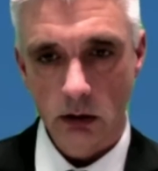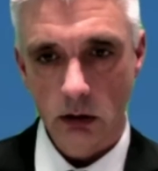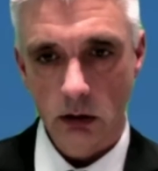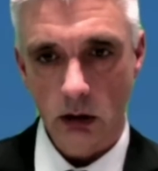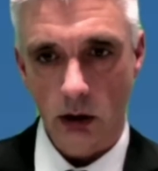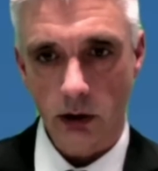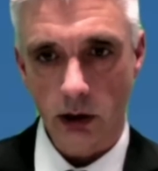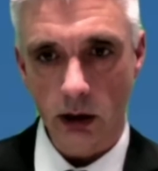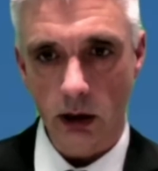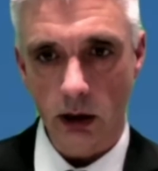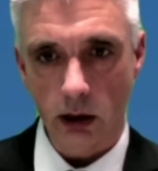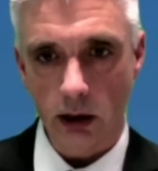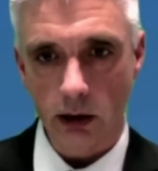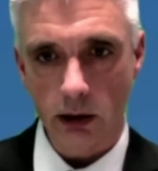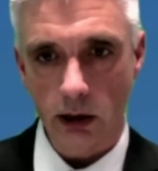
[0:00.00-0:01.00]
I think
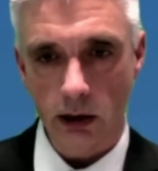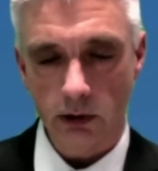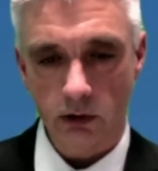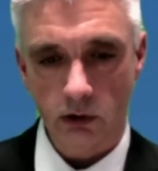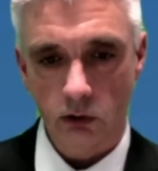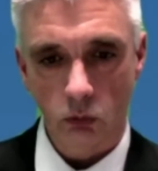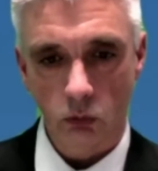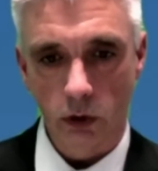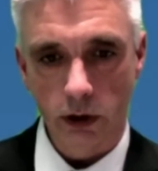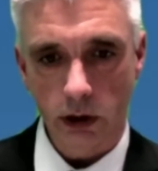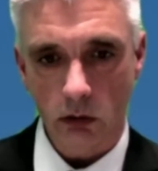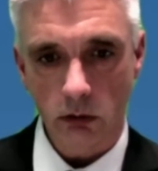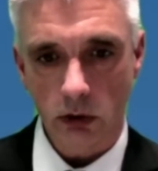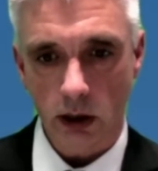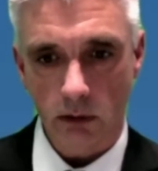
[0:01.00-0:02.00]
we
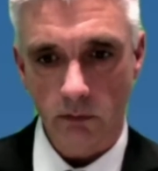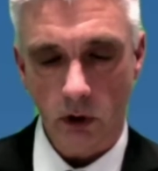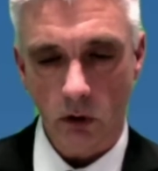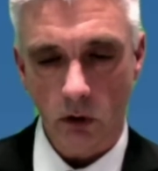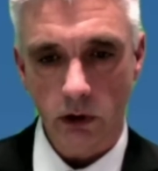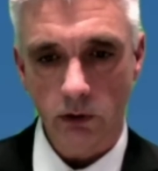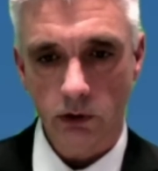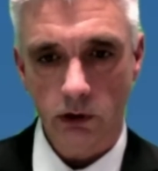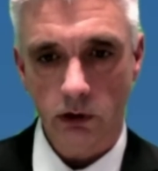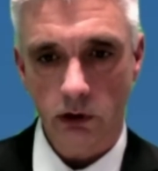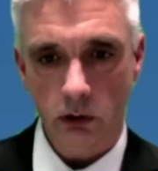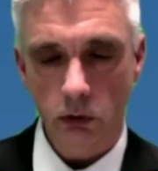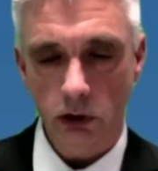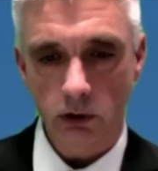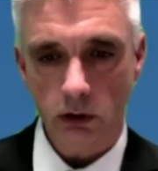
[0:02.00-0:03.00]
don't get involved in system
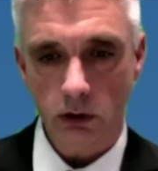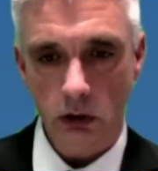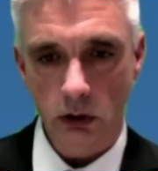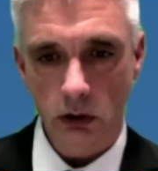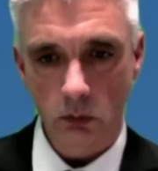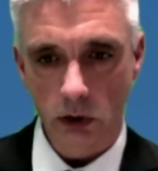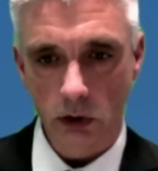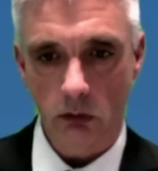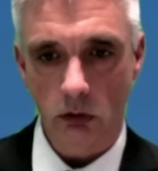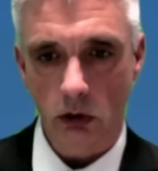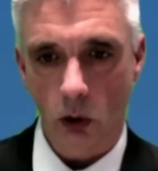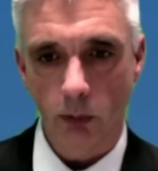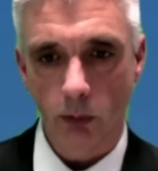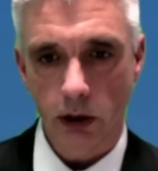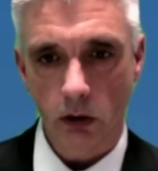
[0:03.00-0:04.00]
design. We don't
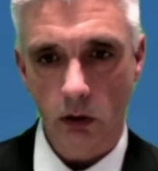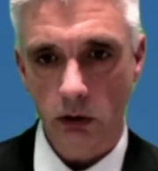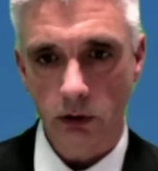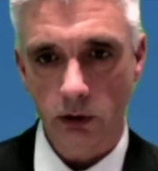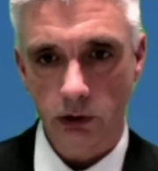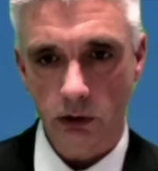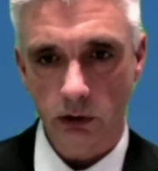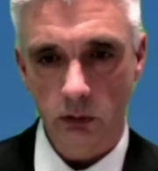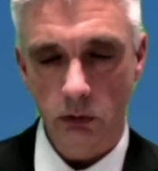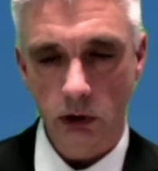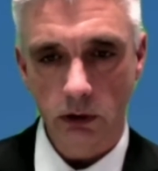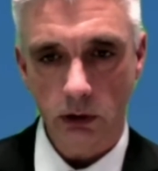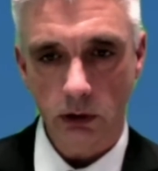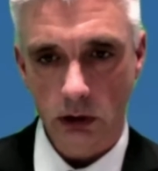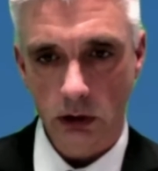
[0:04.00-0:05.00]
comment on the system
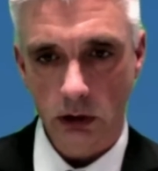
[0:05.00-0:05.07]
design.